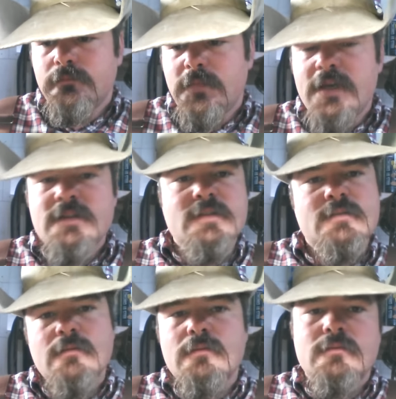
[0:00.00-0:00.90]
he's
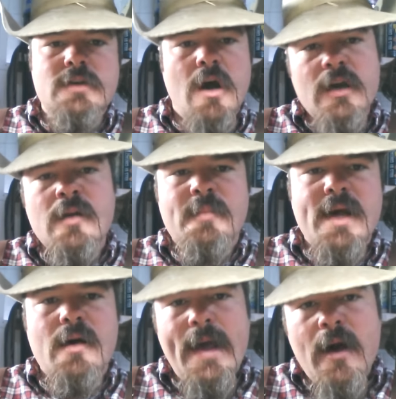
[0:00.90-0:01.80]
talking
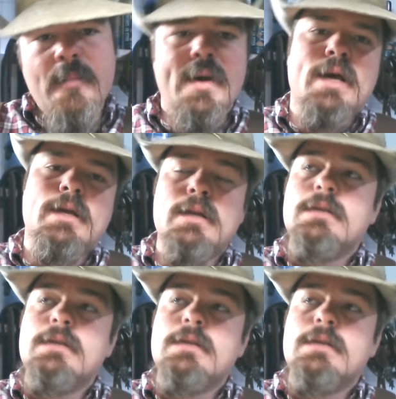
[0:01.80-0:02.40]
about Alpine